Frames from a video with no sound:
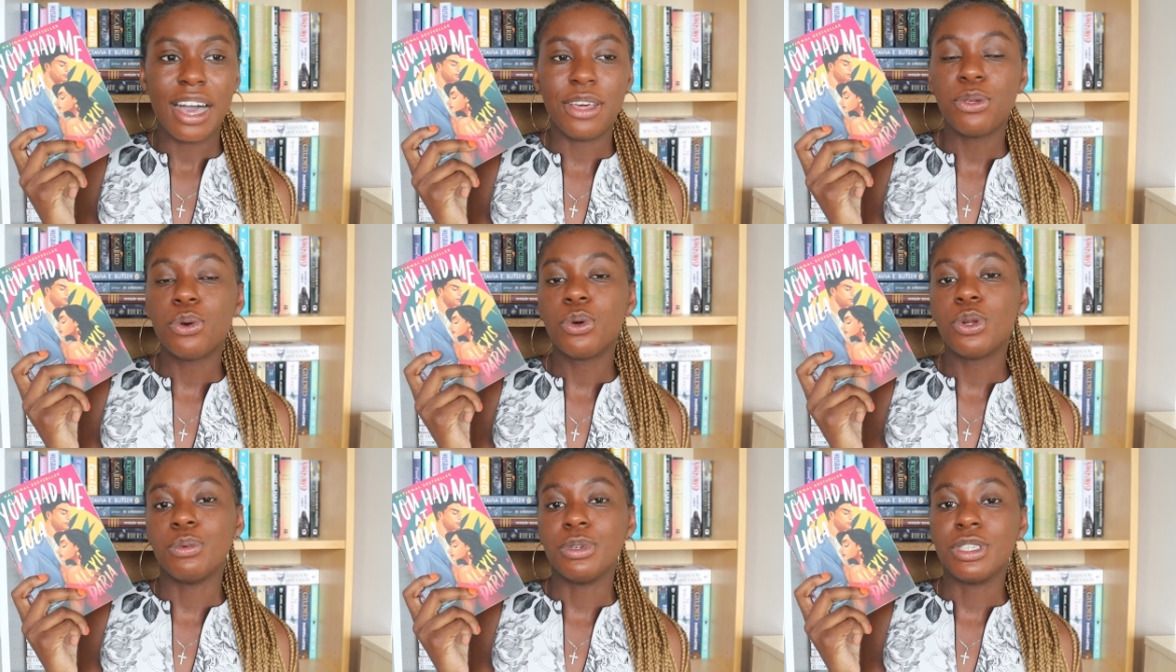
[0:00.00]
I
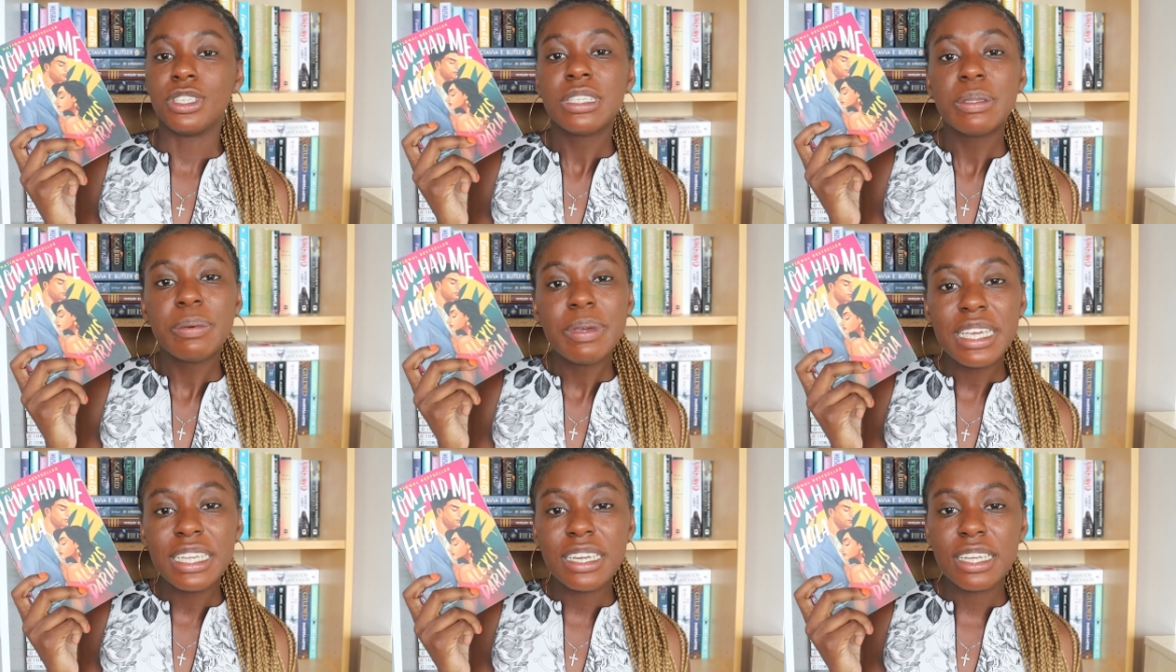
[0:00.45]
thought it was
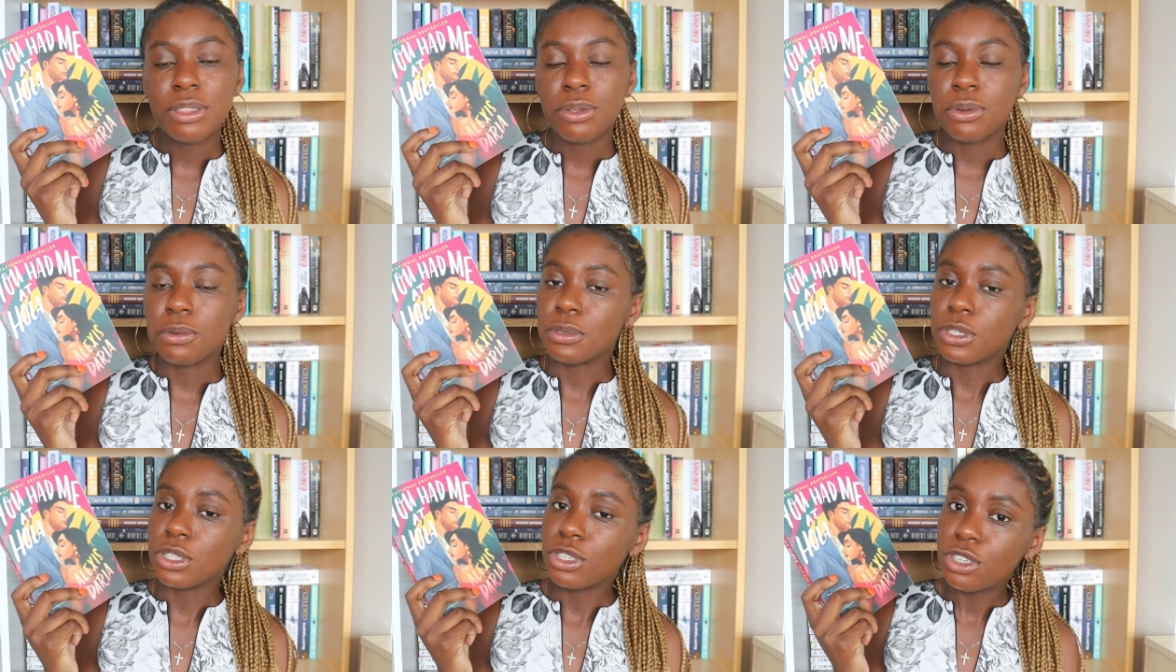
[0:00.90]
sweet, I
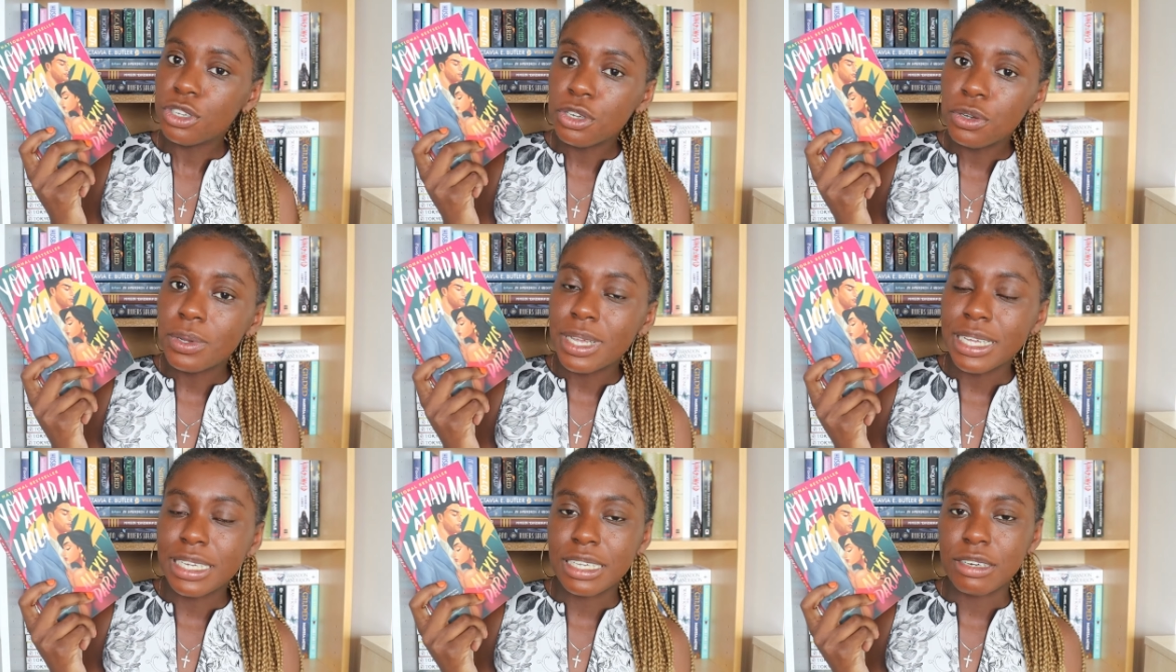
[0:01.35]
thought it was
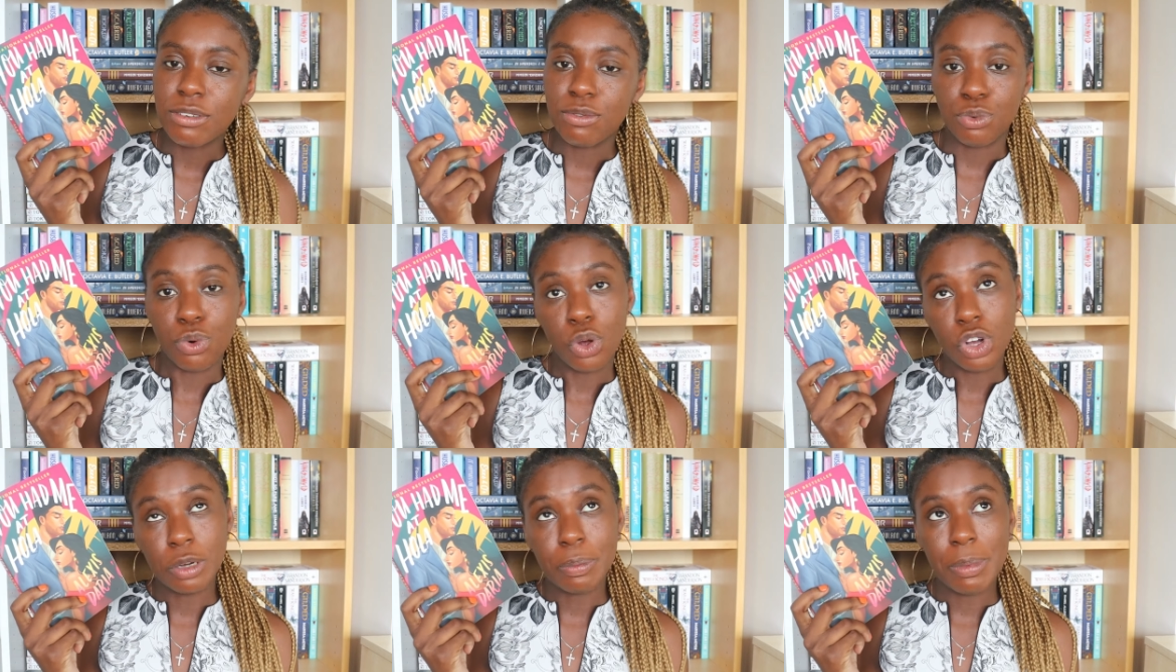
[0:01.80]
cute, it
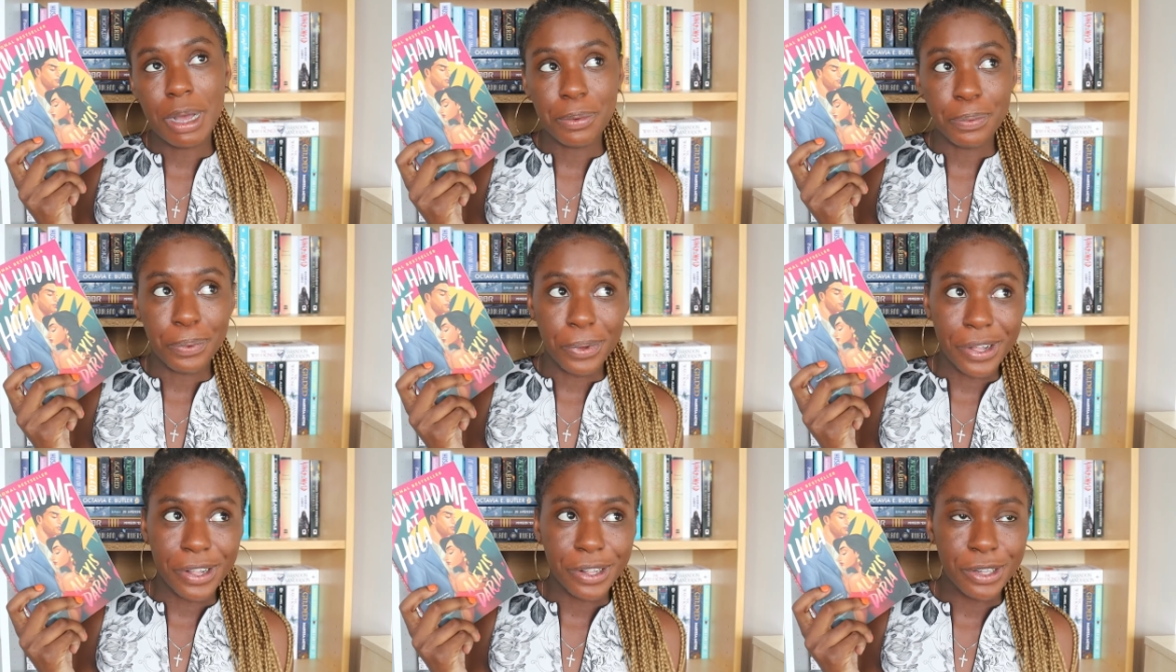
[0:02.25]
didn't rock my
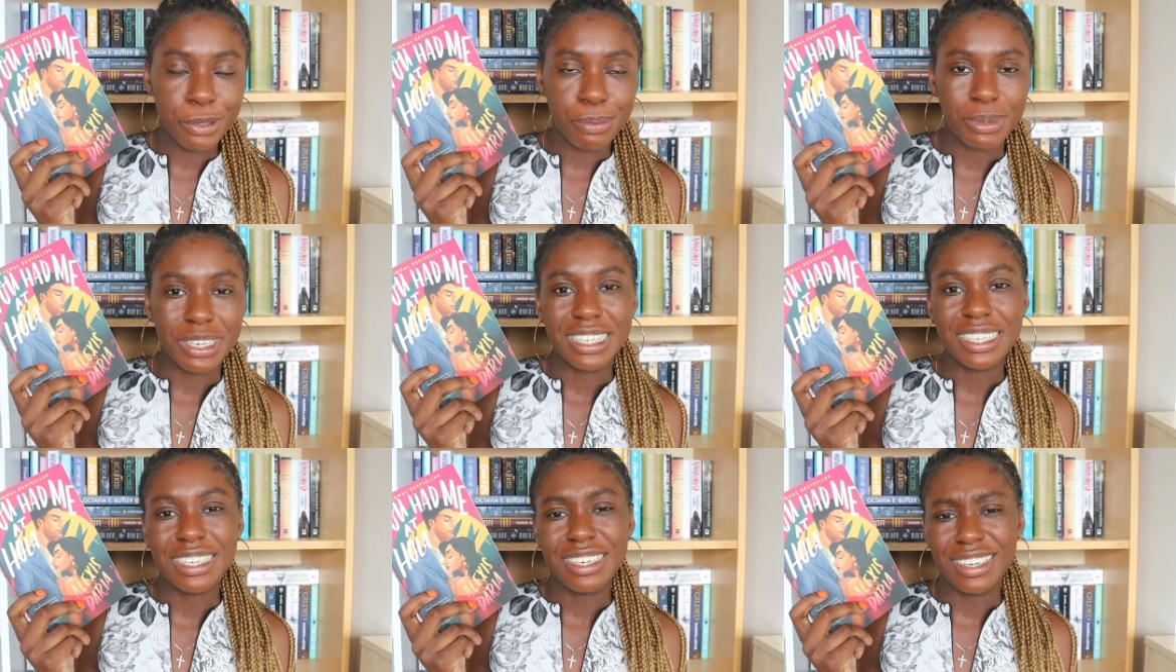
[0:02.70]
world
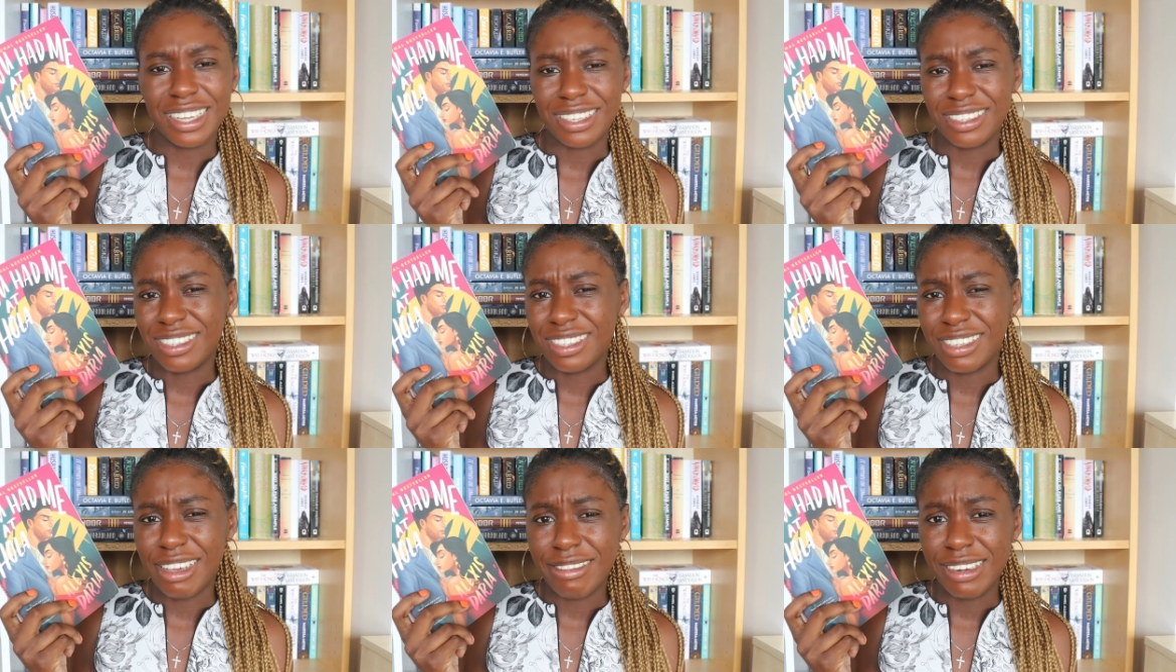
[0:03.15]
but it didn't
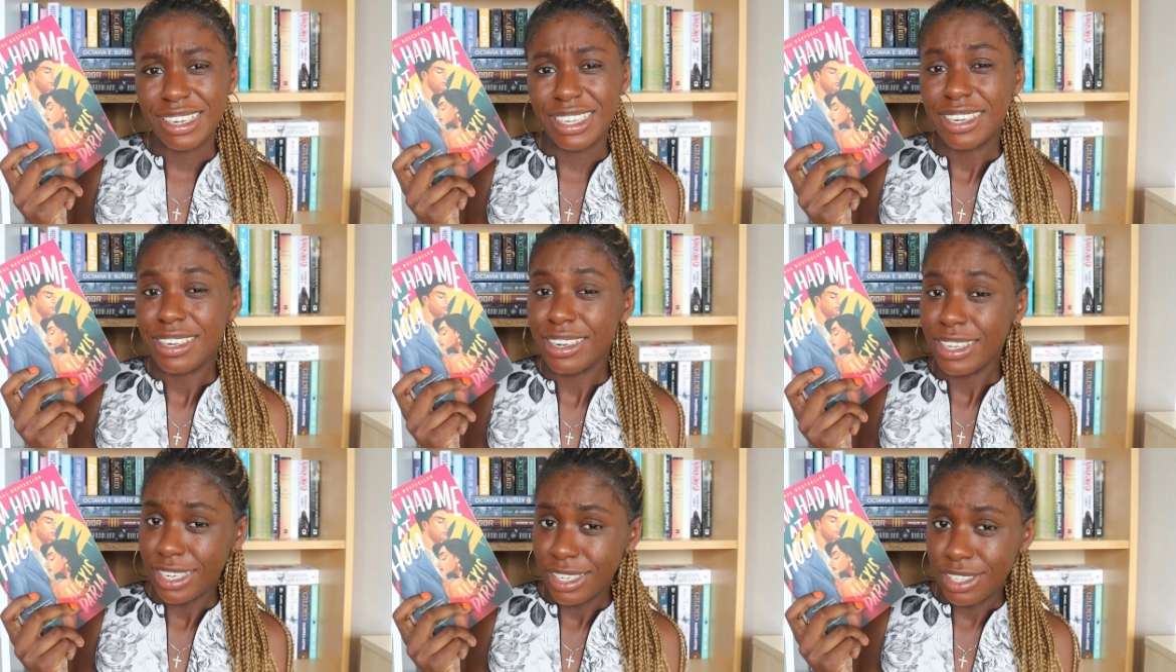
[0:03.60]

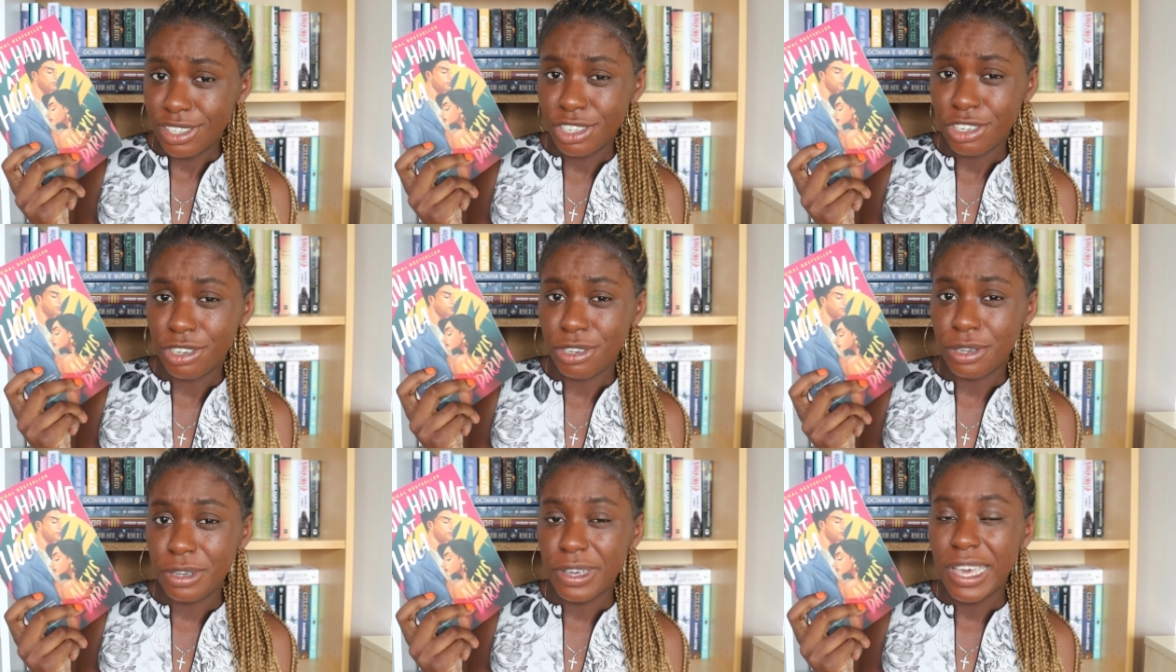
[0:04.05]
necessarily need
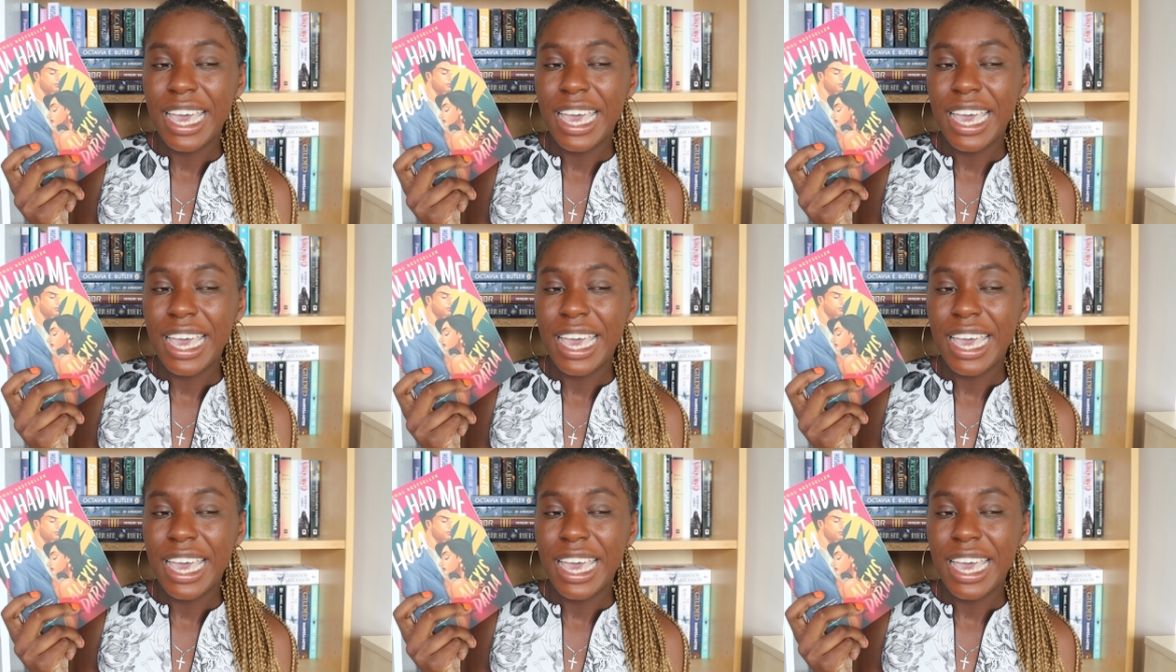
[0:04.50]
to.